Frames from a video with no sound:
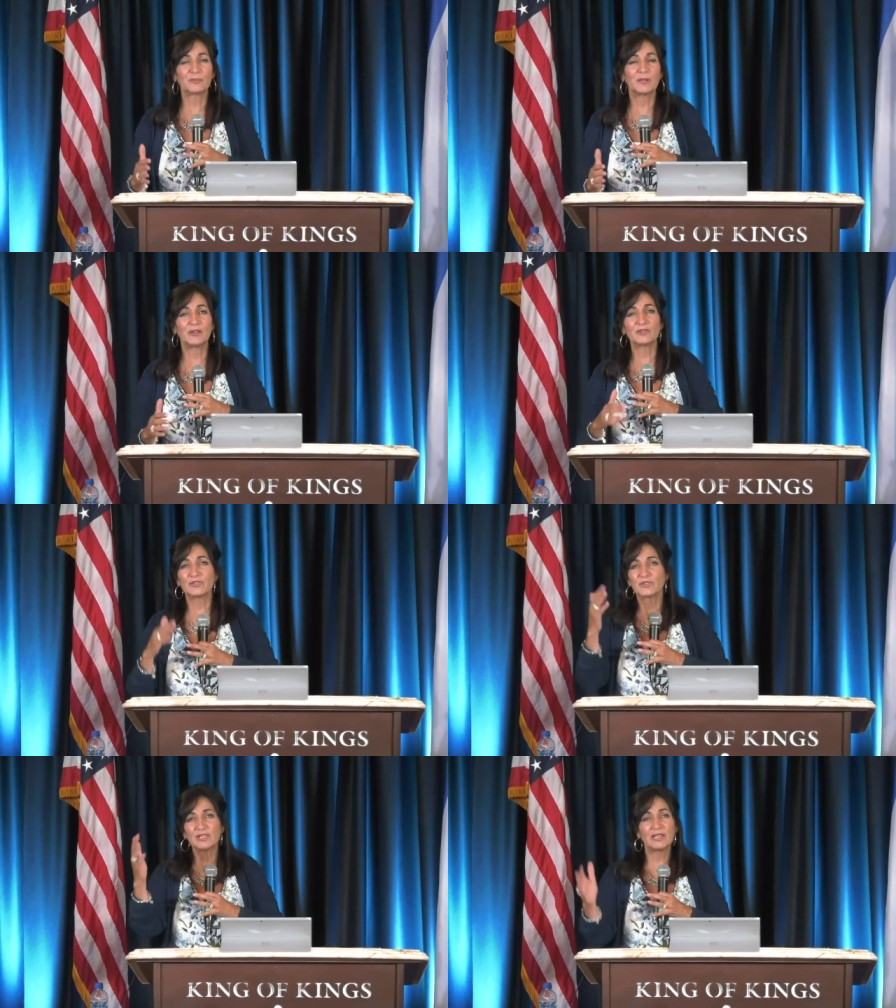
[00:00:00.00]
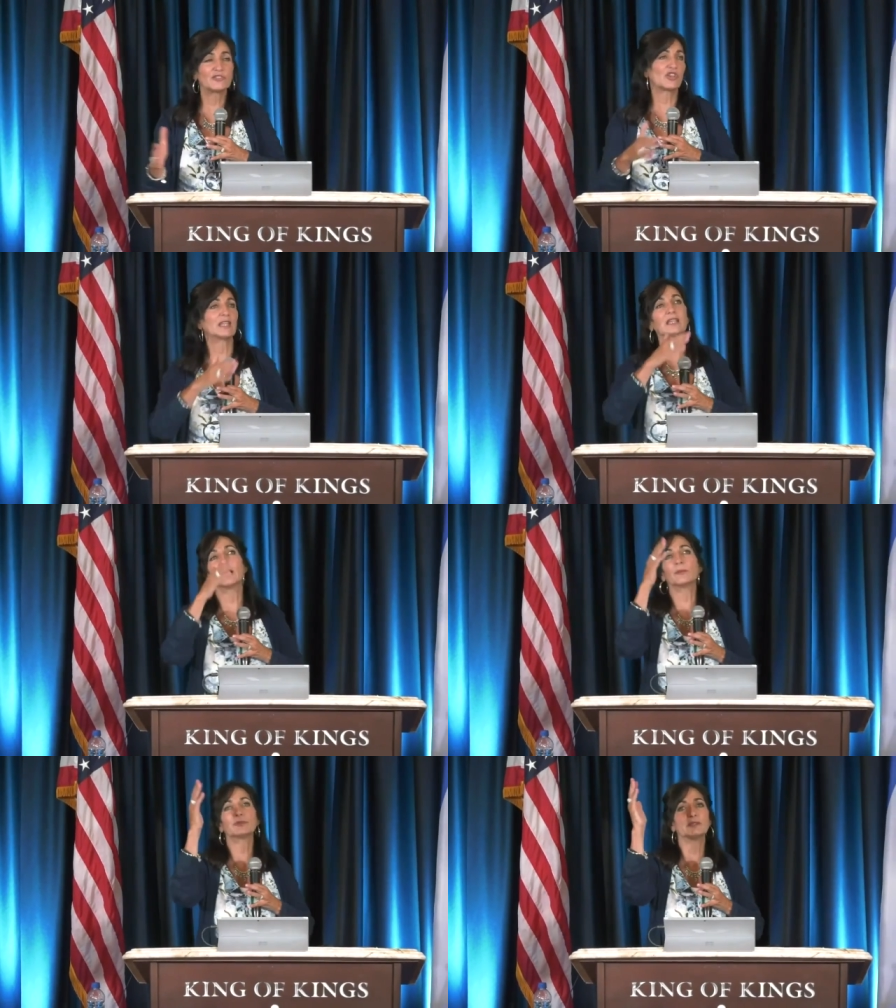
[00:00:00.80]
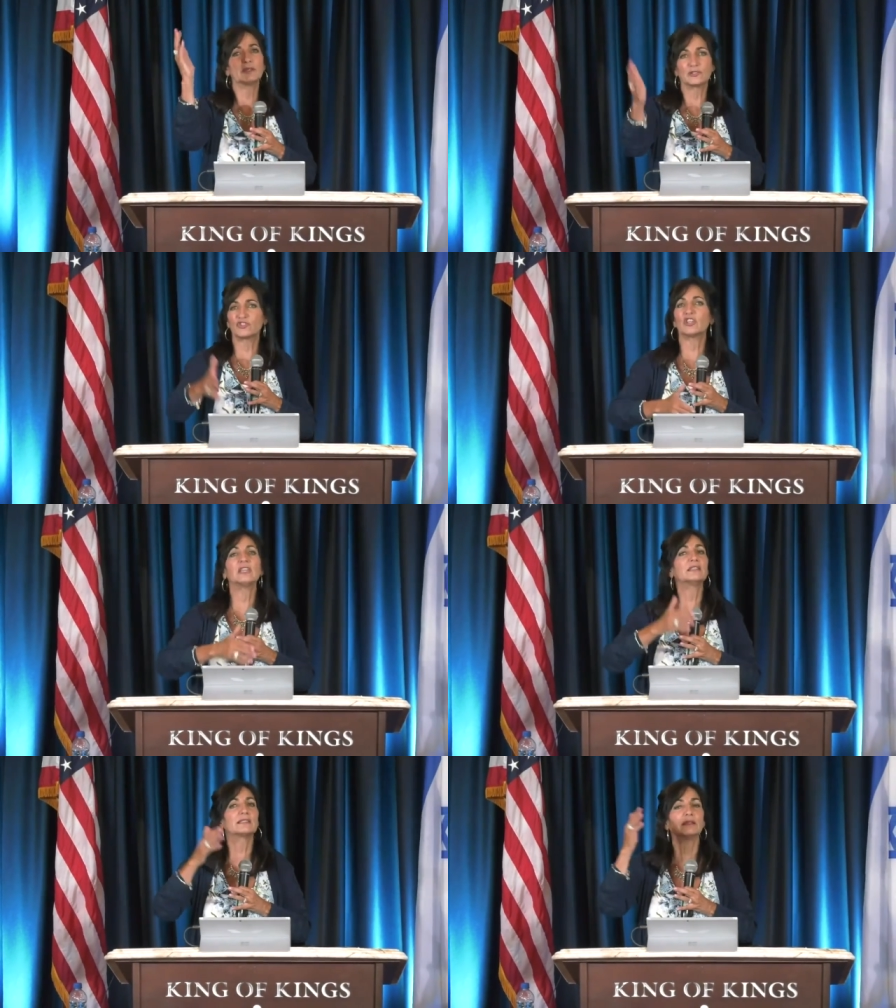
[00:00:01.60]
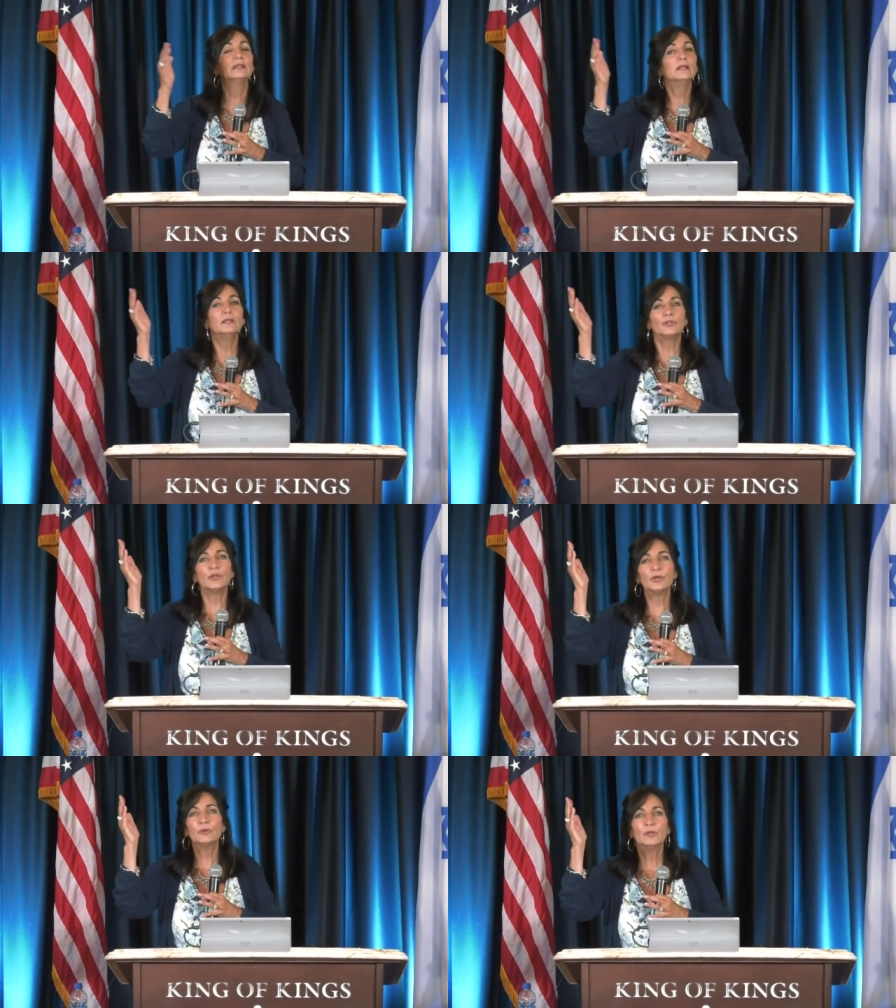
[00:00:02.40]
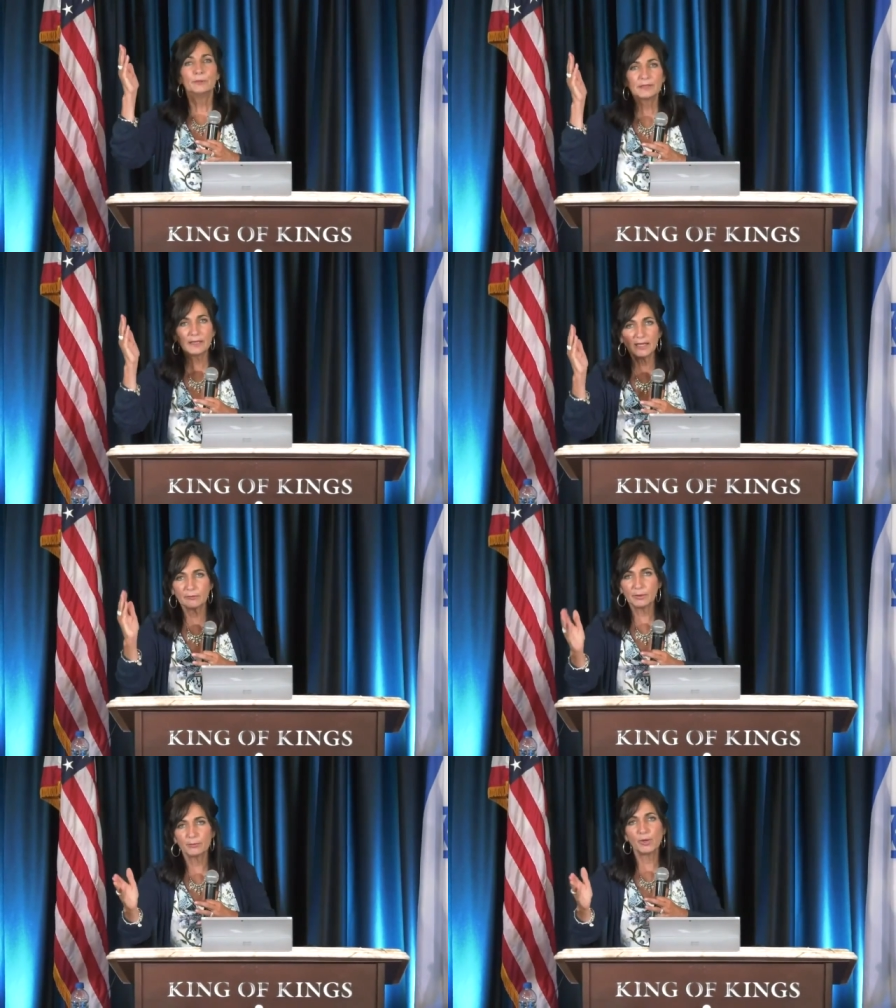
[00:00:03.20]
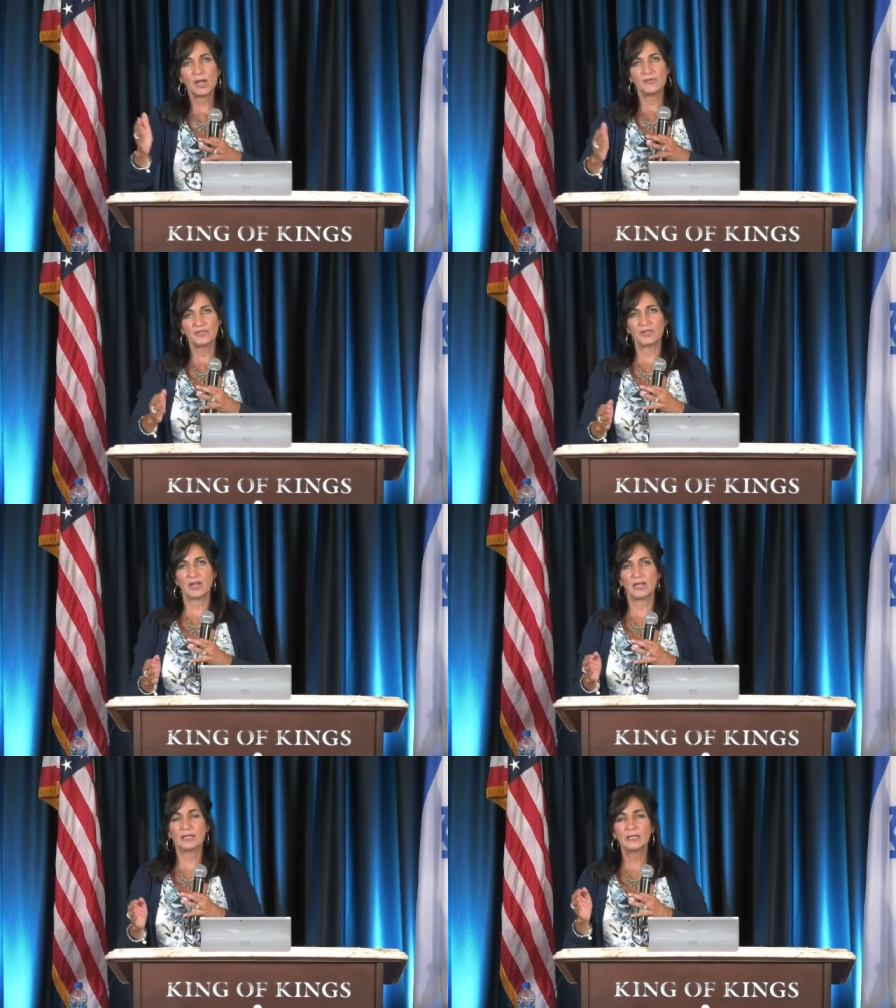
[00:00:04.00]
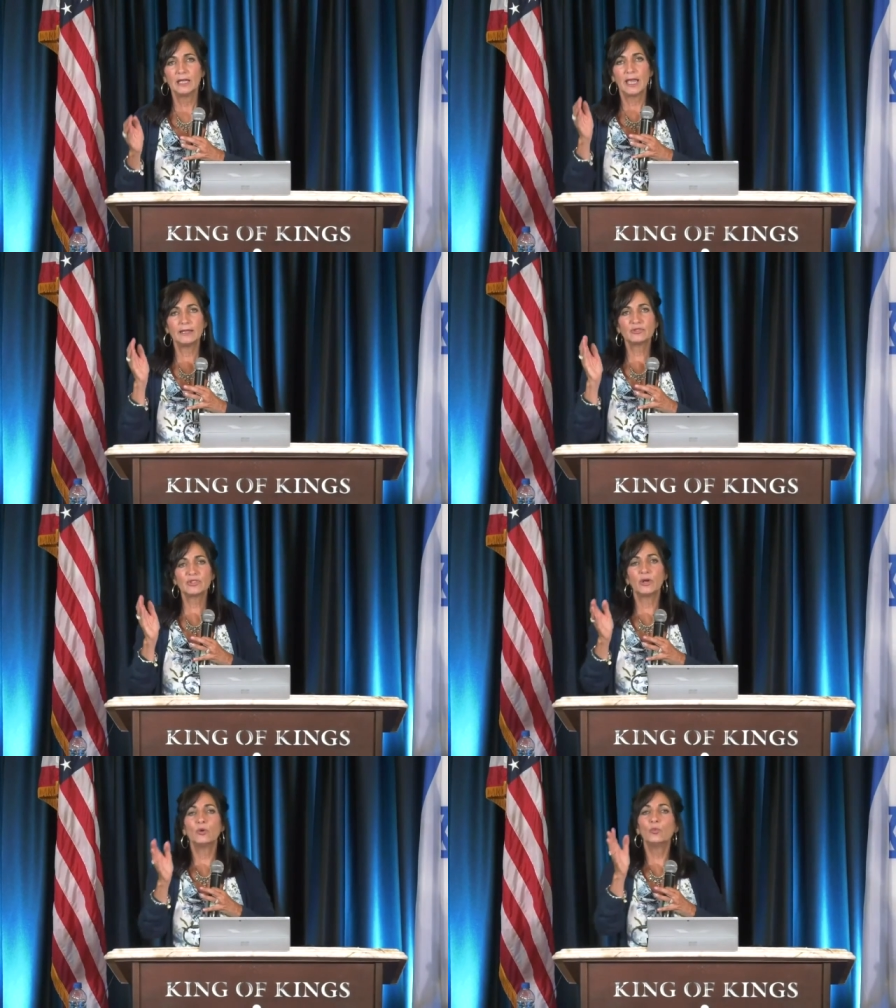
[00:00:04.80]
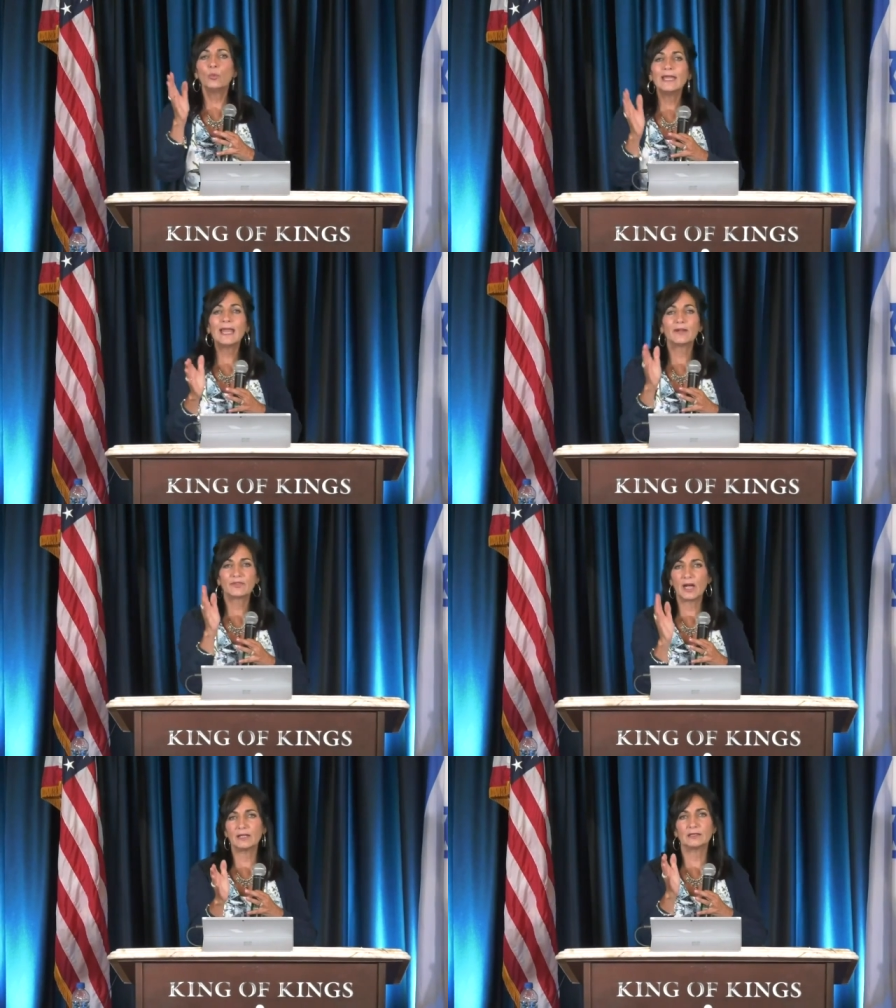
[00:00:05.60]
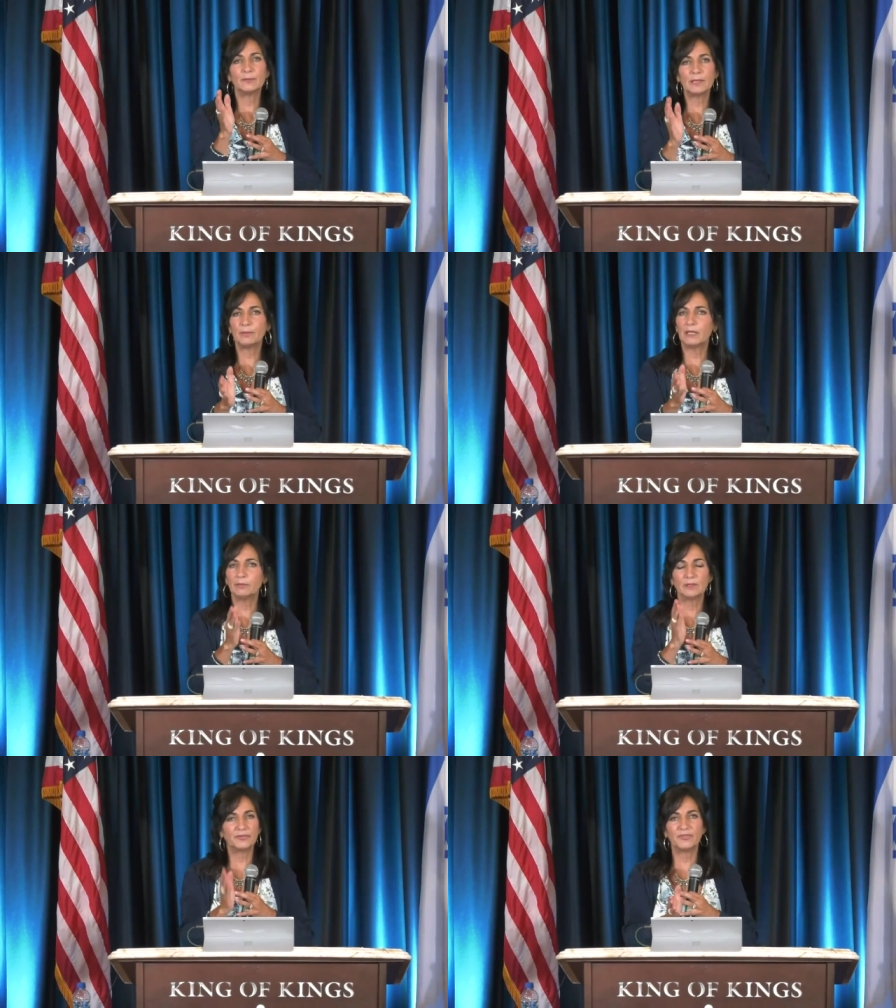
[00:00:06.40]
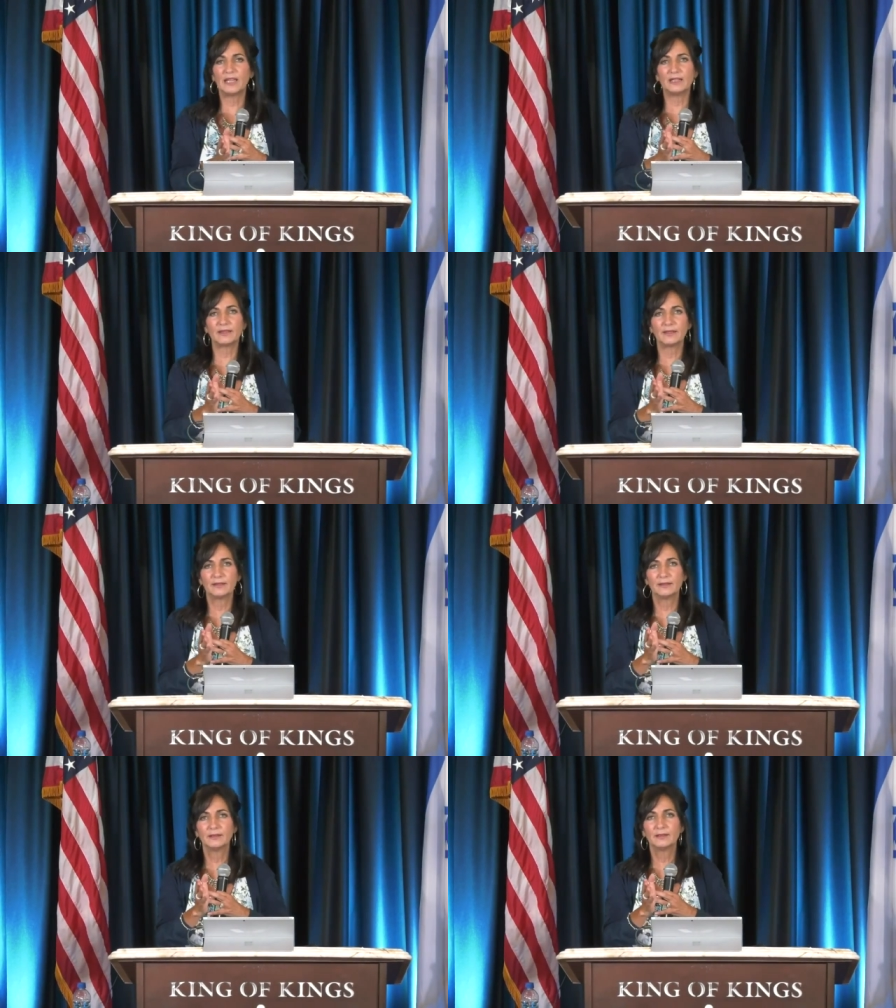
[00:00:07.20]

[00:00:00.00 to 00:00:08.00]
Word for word: with Chuck Pierce and Cindy Jacobs and Dutch Sheets, and, but they have been prophesying, and so we have got to be people of faith.